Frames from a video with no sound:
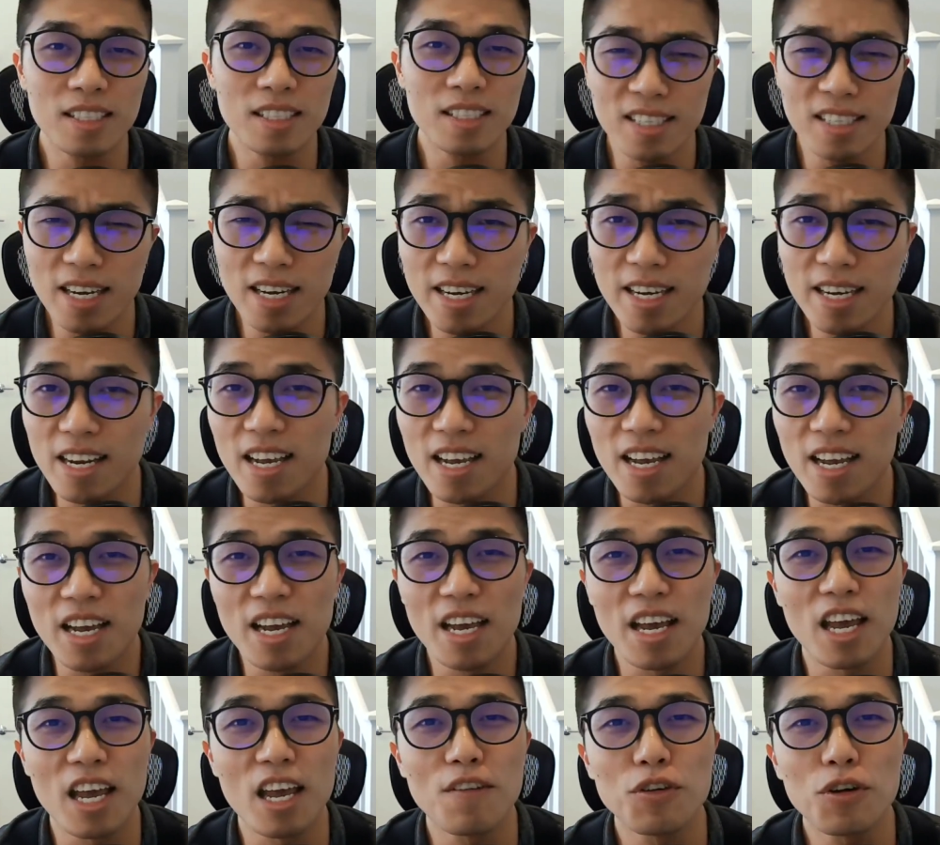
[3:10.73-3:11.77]
Second,
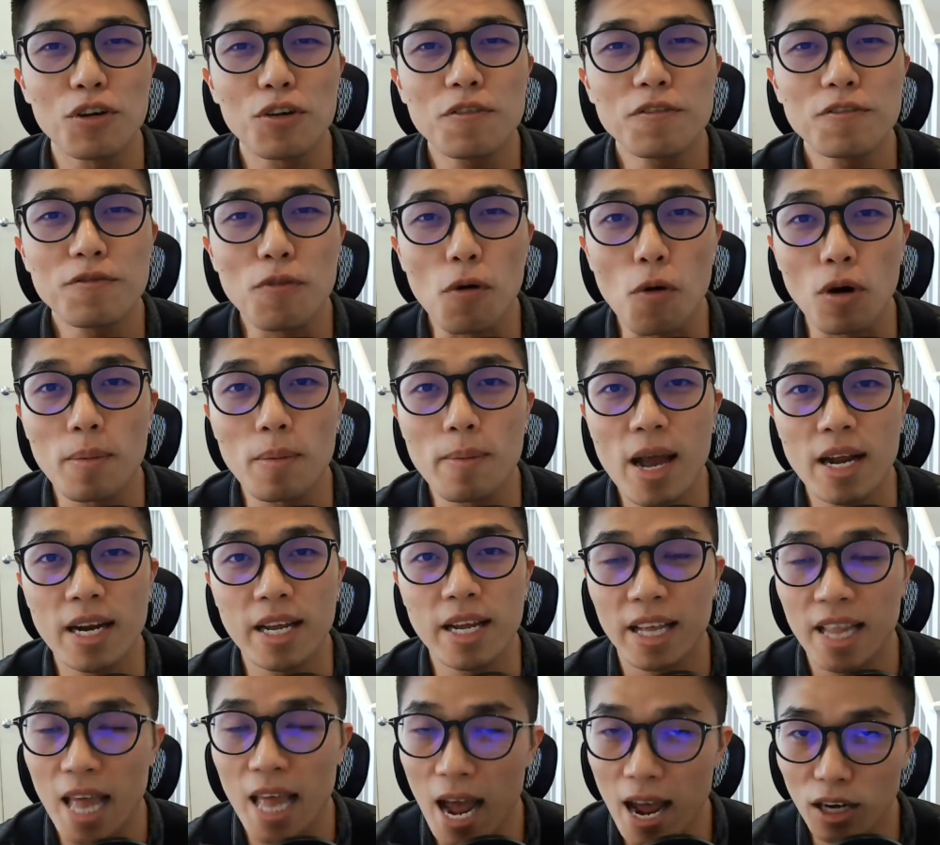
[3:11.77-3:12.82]
if your
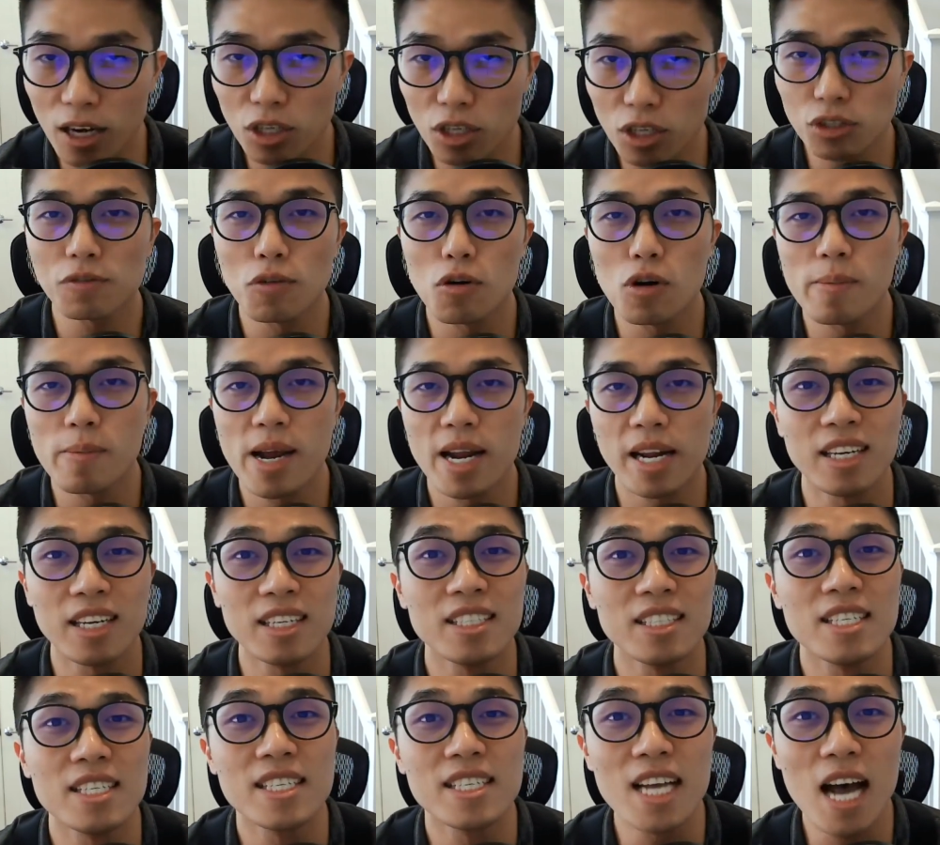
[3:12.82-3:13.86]
actual formatting
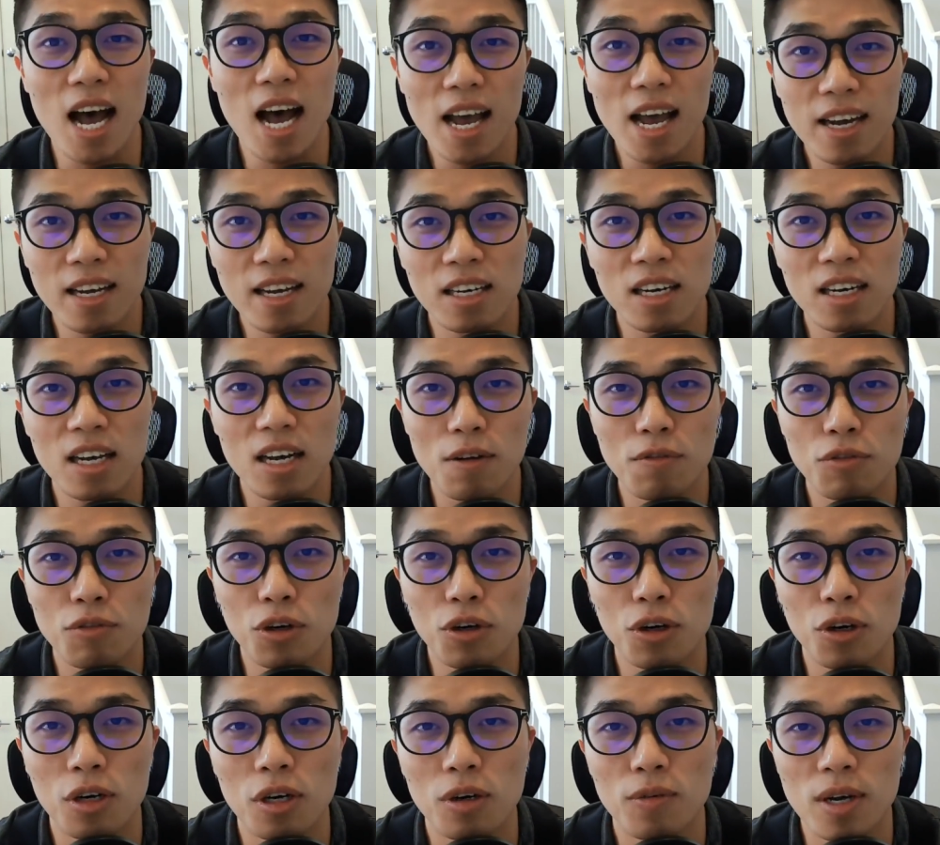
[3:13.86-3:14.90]
and design of
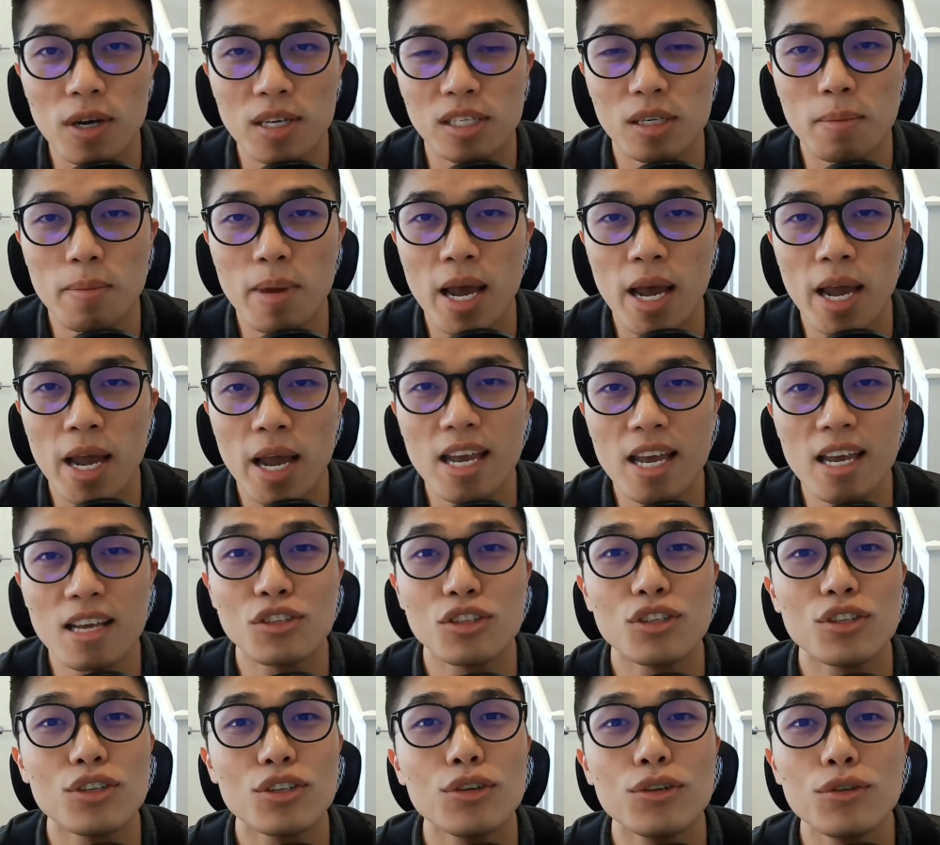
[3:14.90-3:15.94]
your resume
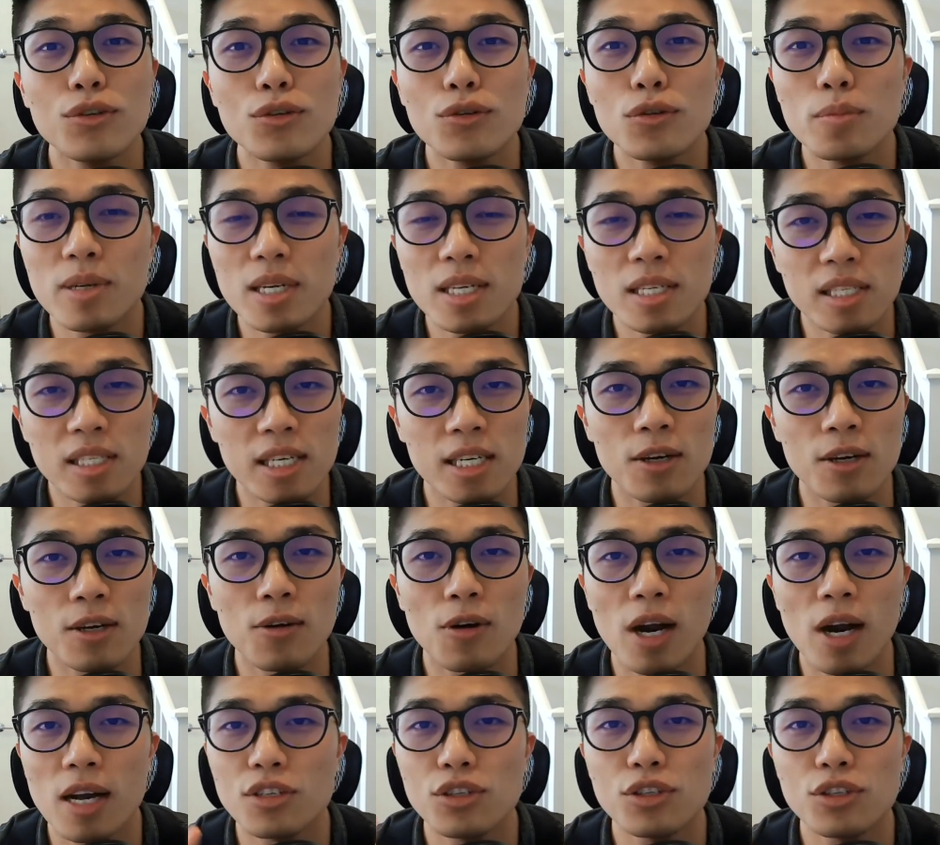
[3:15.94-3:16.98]
is too busy
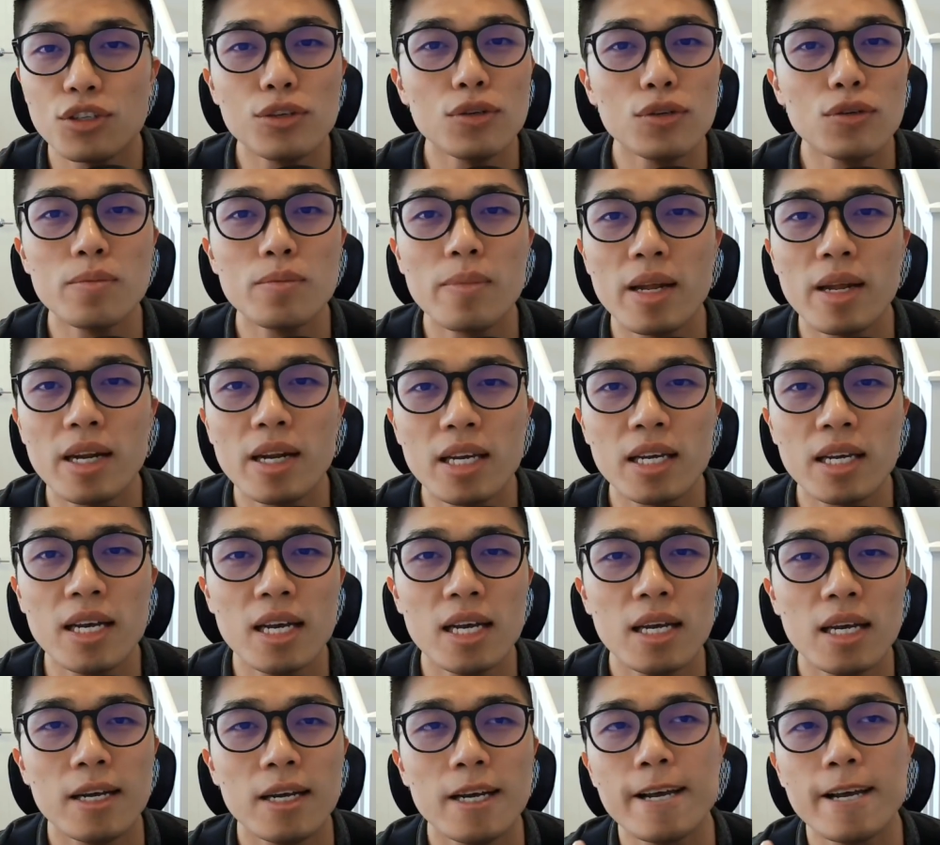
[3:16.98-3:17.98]
or has too many